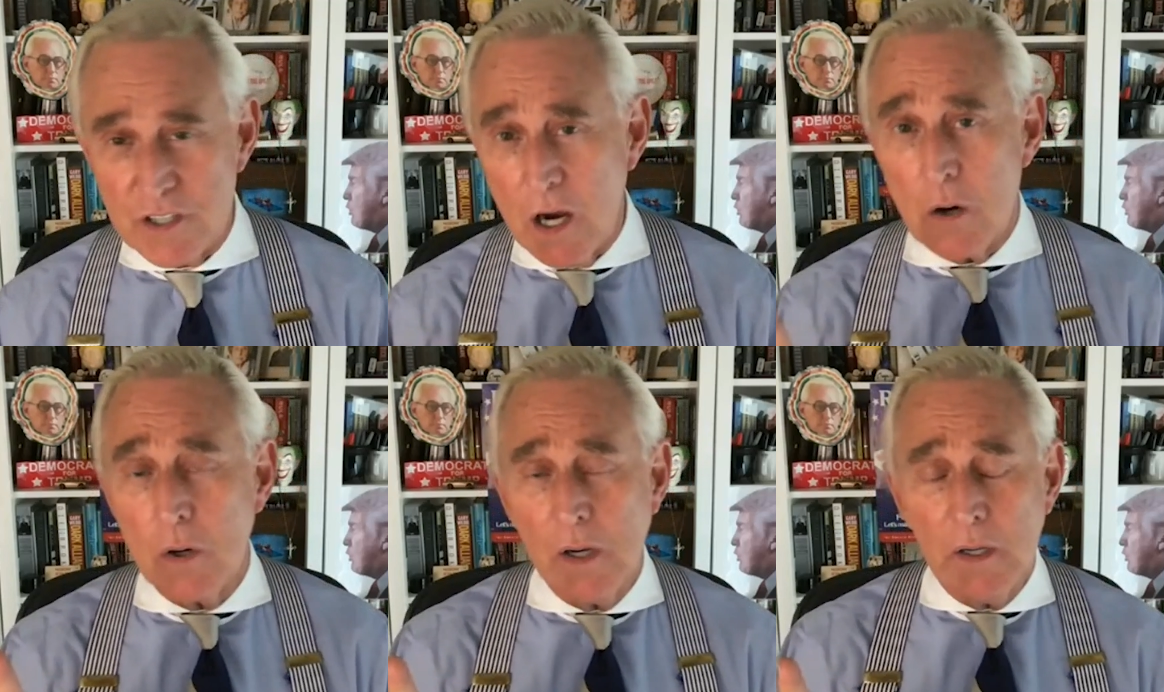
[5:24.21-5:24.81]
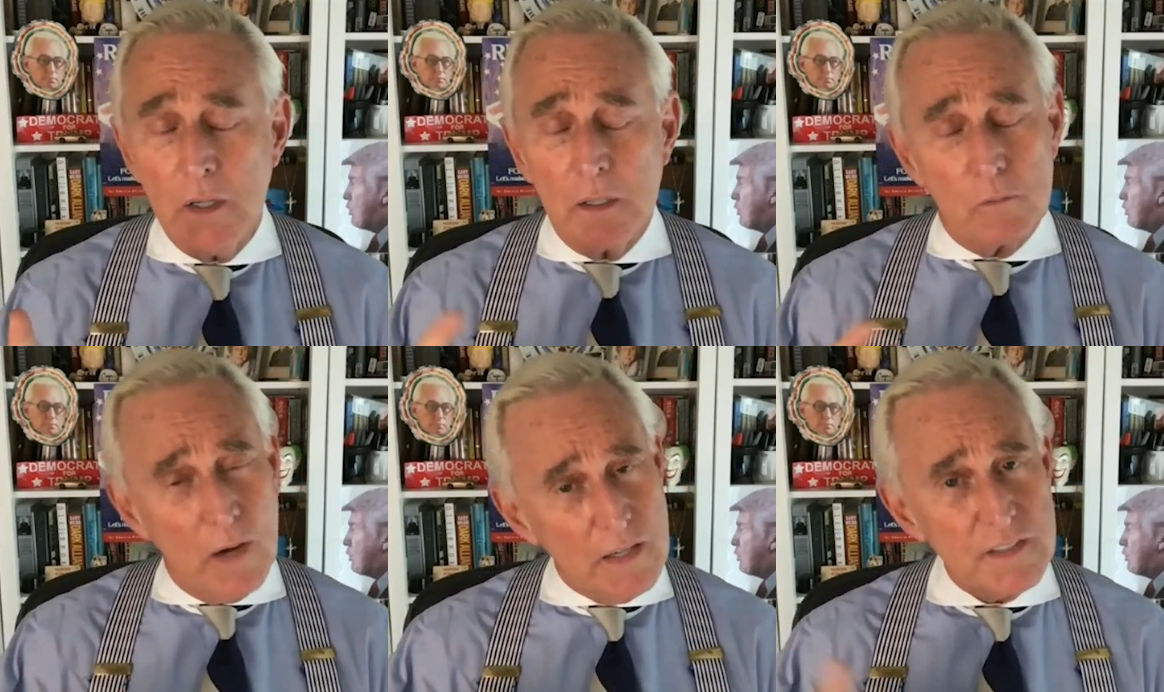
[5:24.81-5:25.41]
Speaker 1: So
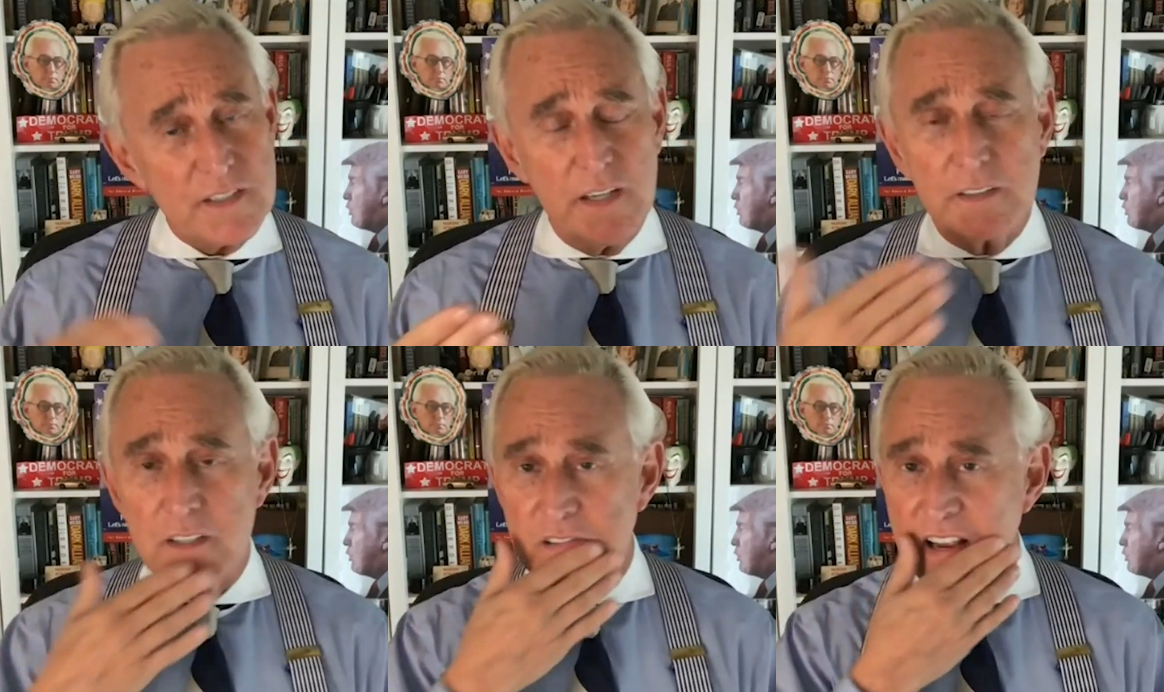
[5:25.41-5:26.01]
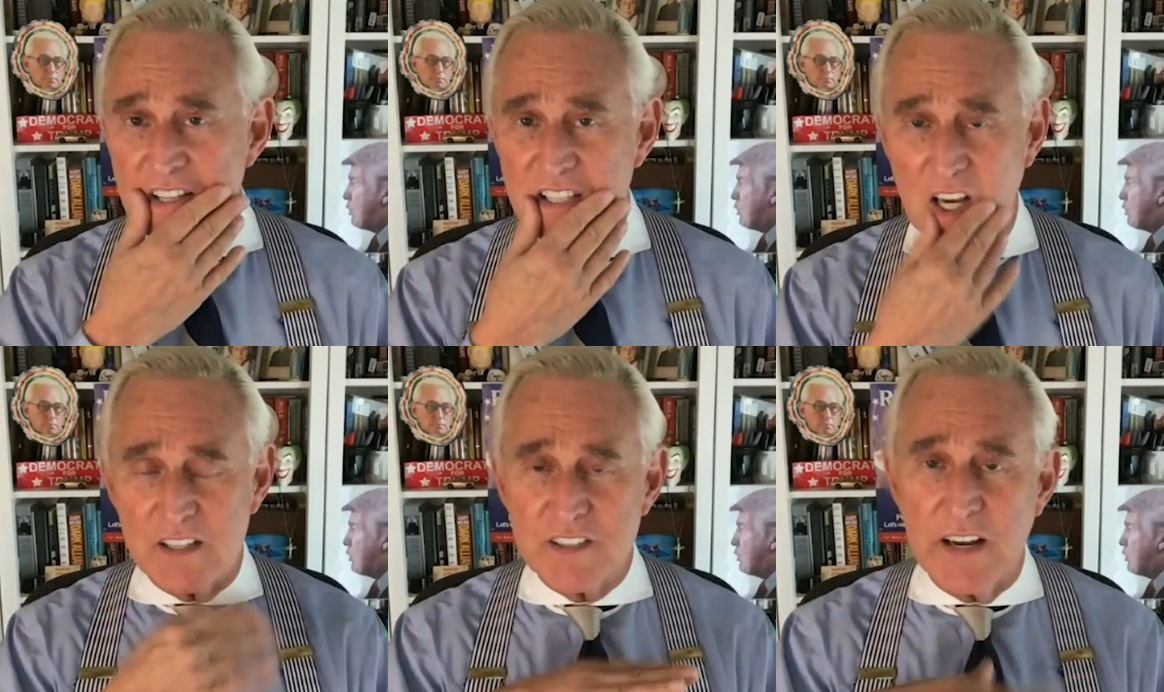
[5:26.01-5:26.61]
Ron DeSantis has a
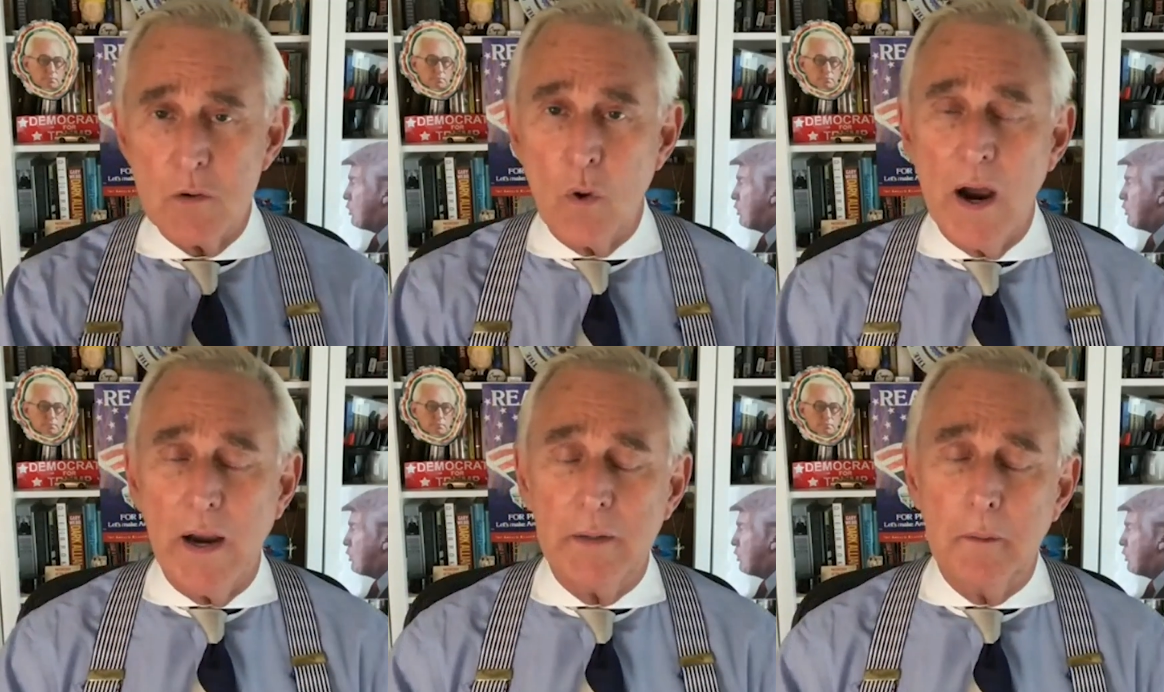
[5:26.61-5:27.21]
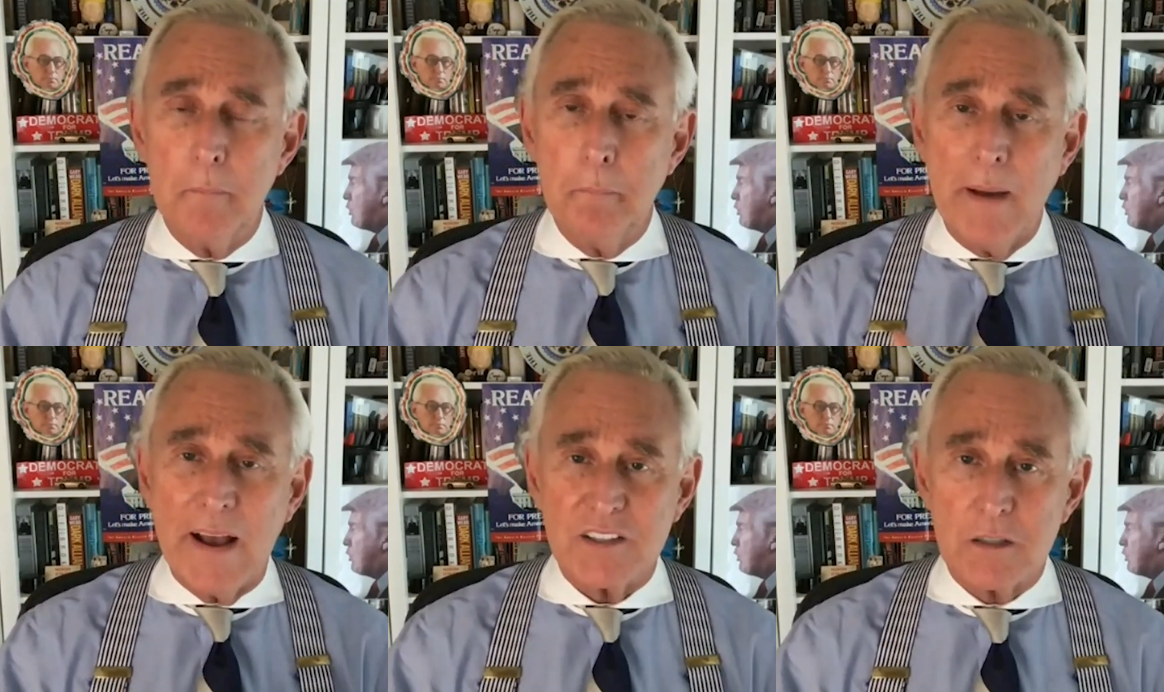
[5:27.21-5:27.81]
statewide
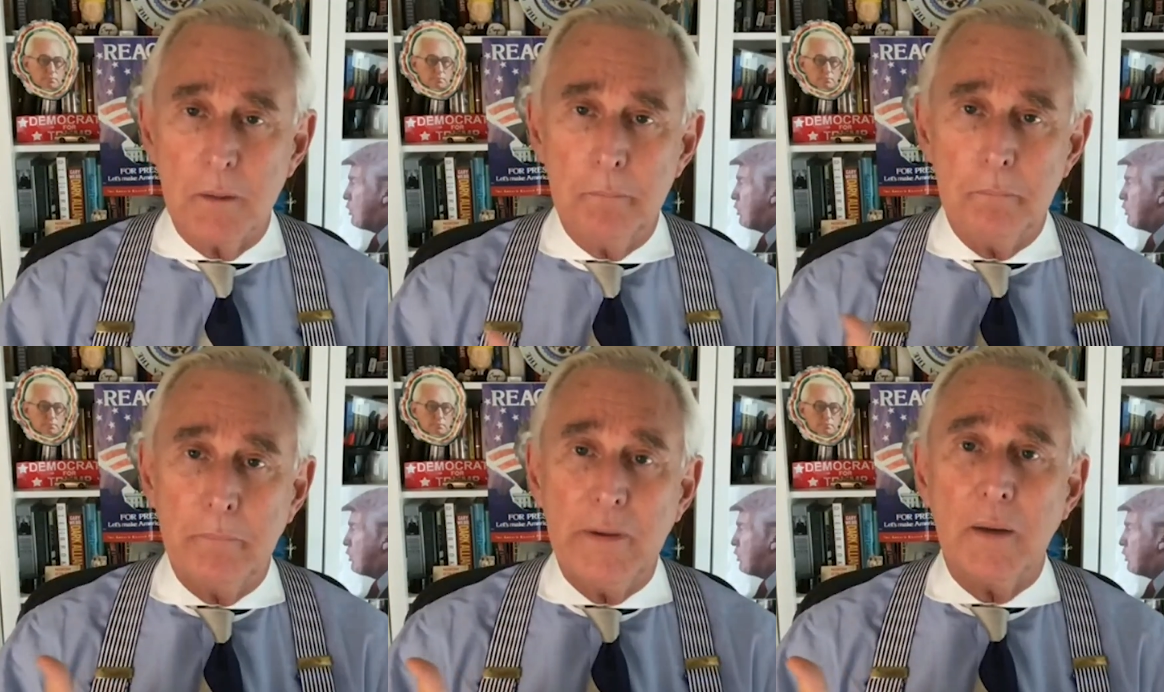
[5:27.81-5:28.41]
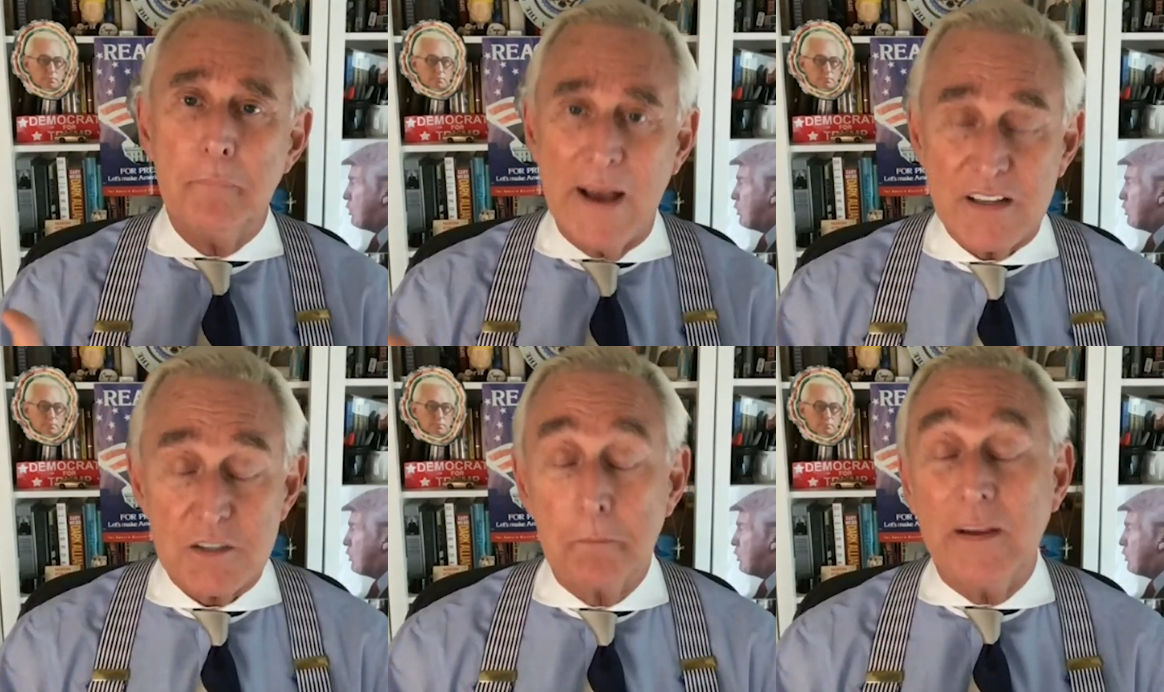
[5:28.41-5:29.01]
mask uh,
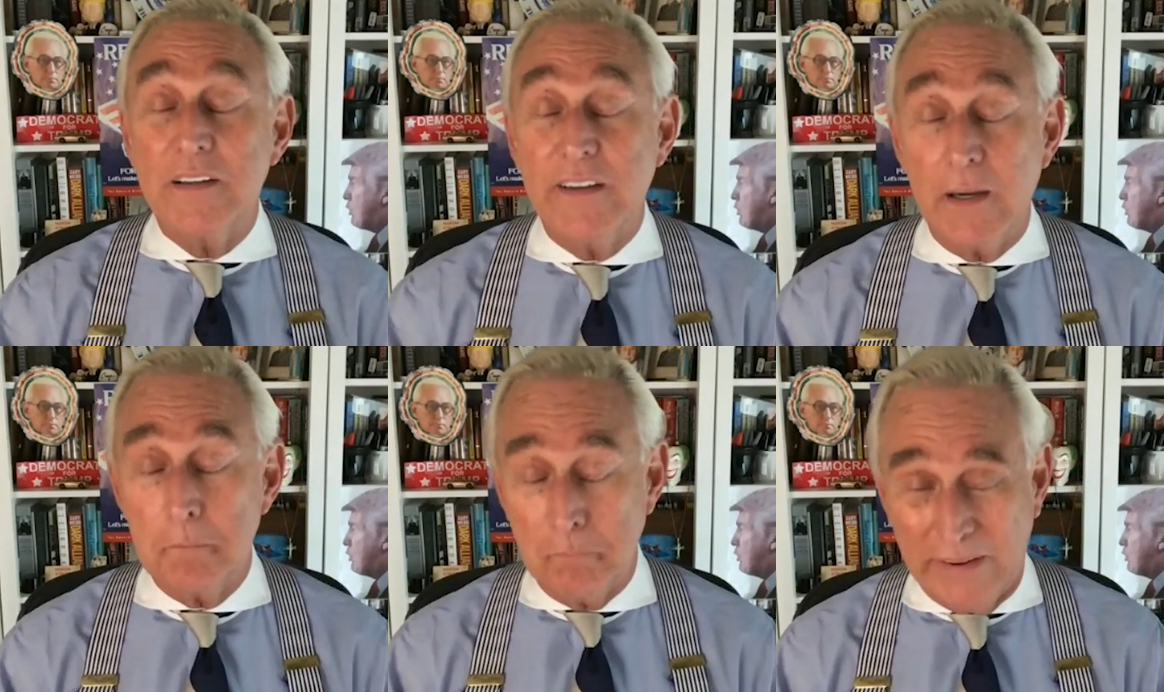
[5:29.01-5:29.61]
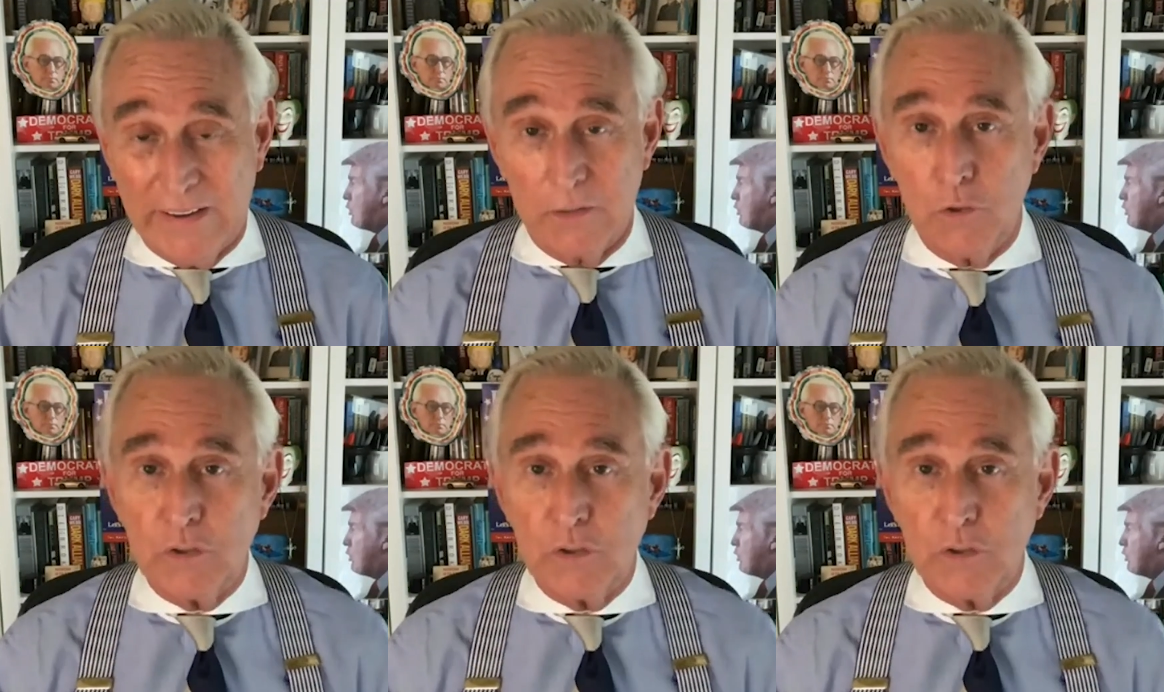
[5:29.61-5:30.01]
mask mandate ban. You